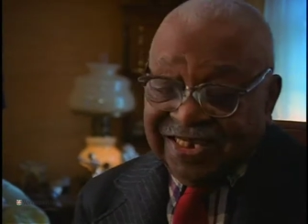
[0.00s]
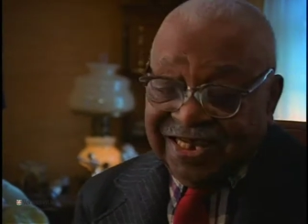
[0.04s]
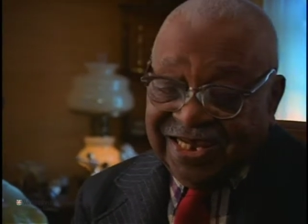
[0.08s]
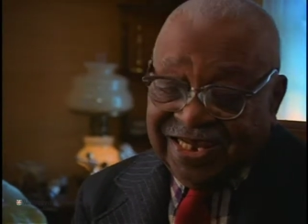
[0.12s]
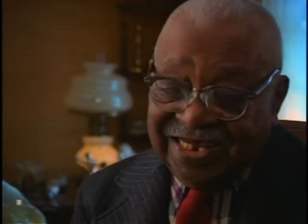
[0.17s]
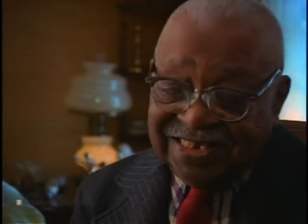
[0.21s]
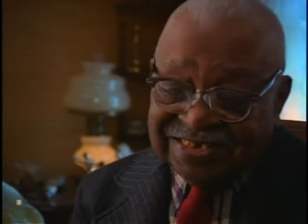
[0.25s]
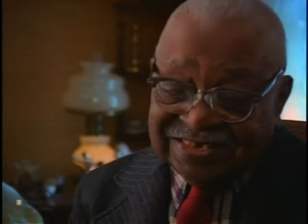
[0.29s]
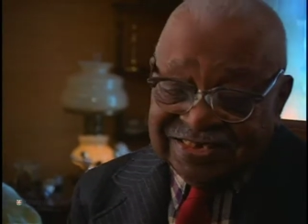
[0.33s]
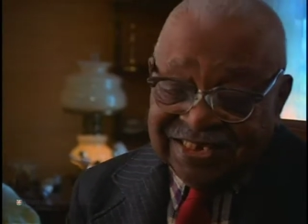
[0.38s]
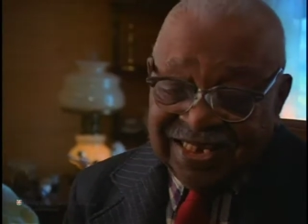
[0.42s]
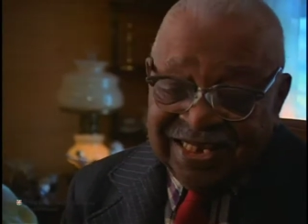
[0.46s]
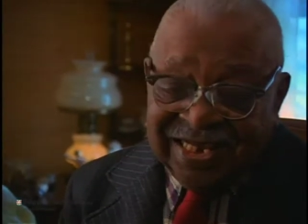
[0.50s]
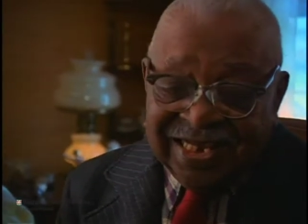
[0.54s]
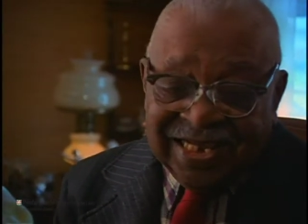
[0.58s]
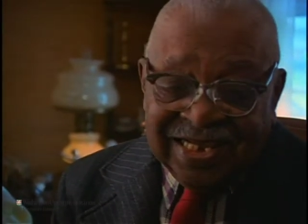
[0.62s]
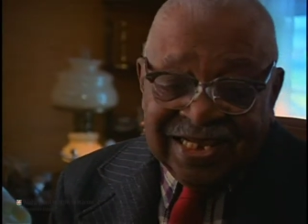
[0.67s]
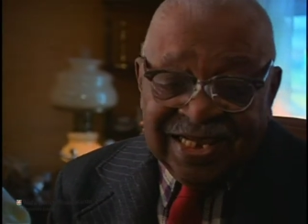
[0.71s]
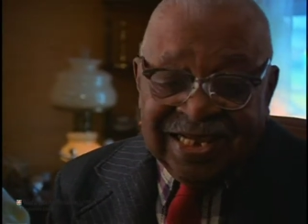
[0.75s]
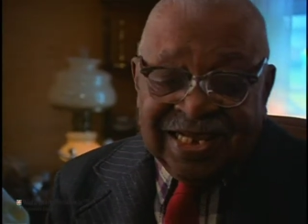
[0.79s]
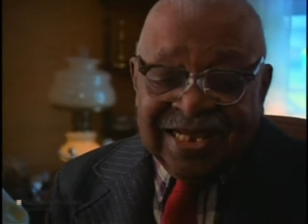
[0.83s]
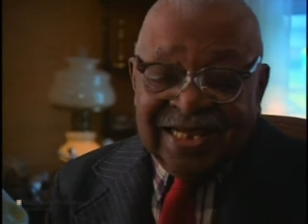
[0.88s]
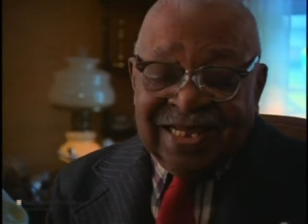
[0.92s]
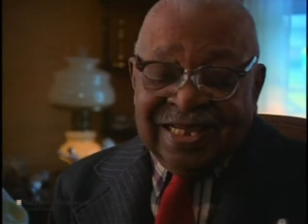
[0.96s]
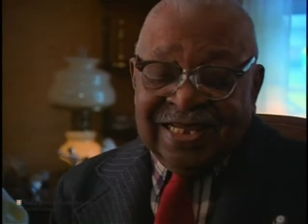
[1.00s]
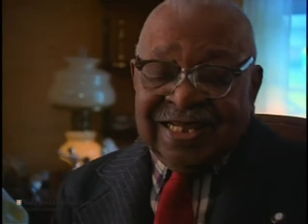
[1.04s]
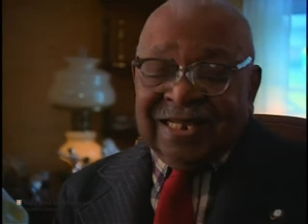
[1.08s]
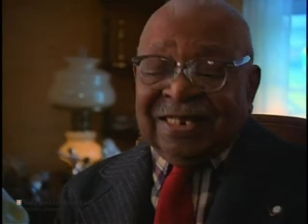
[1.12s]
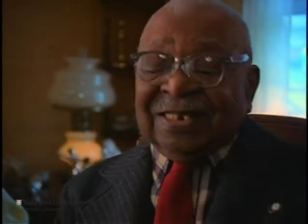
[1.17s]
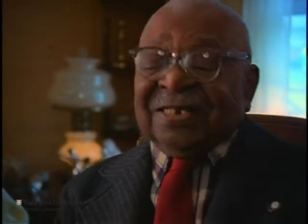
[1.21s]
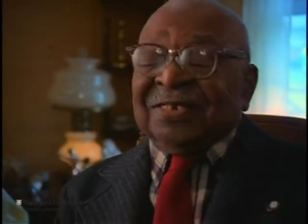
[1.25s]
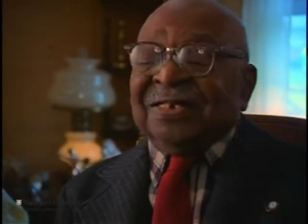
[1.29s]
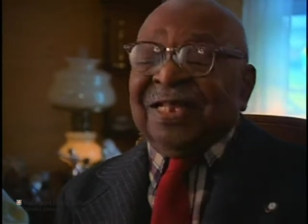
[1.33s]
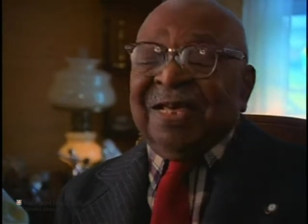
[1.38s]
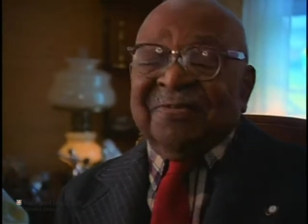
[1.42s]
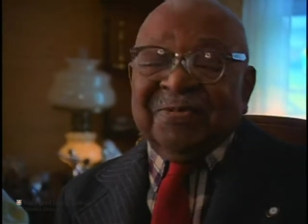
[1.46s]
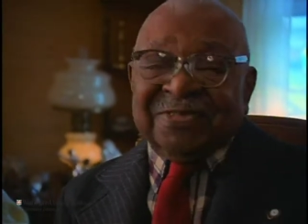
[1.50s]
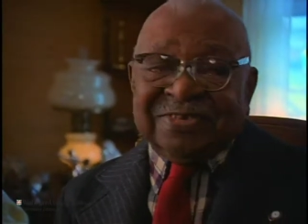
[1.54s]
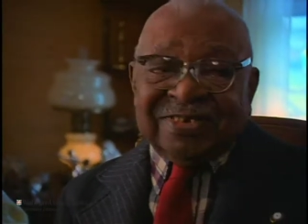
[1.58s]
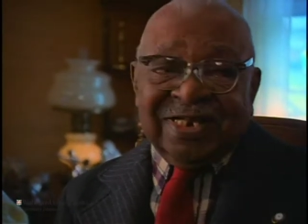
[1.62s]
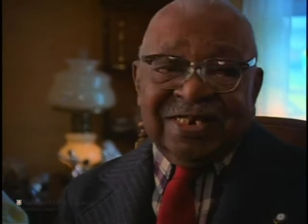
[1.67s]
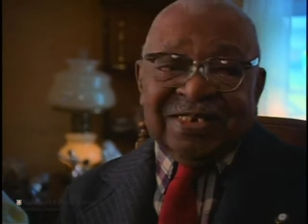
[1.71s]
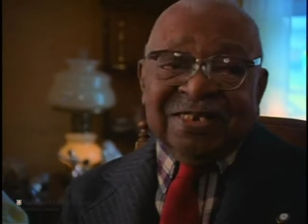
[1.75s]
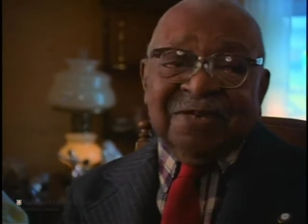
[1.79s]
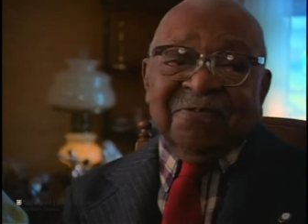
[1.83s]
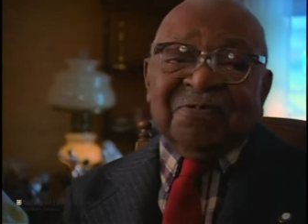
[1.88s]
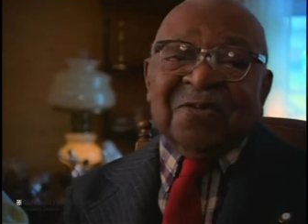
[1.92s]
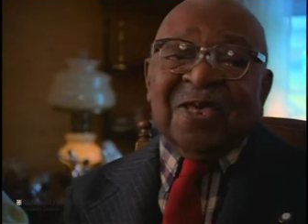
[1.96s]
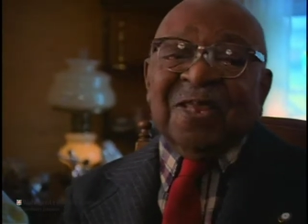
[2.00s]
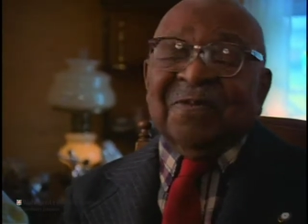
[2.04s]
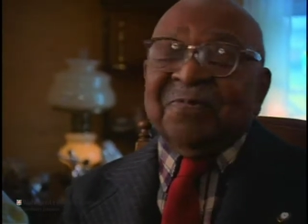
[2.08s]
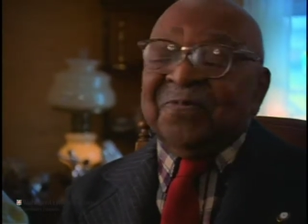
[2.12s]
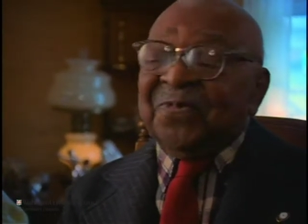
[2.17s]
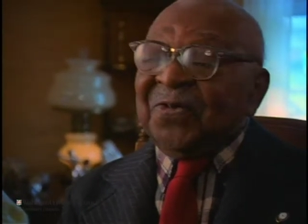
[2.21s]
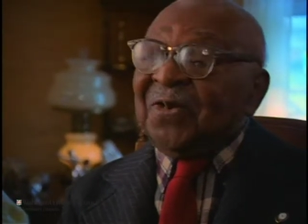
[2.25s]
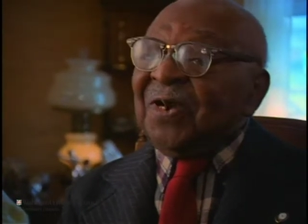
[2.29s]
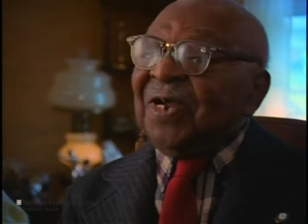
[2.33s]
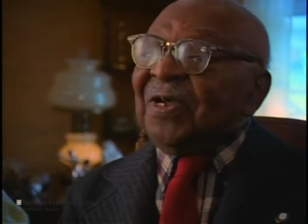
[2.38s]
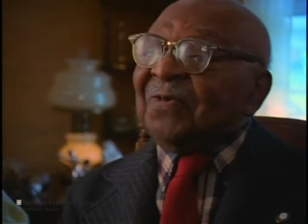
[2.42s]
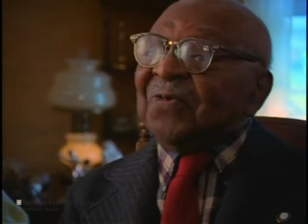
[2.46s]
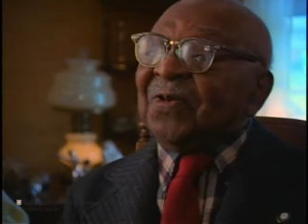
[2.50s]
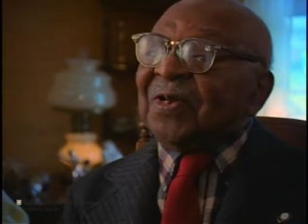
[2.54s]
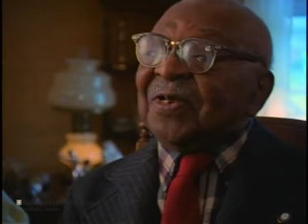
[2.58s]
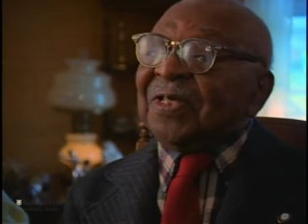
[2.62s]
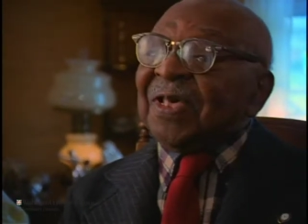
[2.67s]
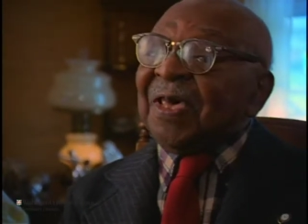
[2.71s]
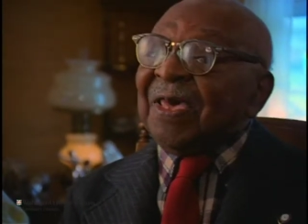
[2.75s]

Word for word: yes let me tell you, Philip Murray would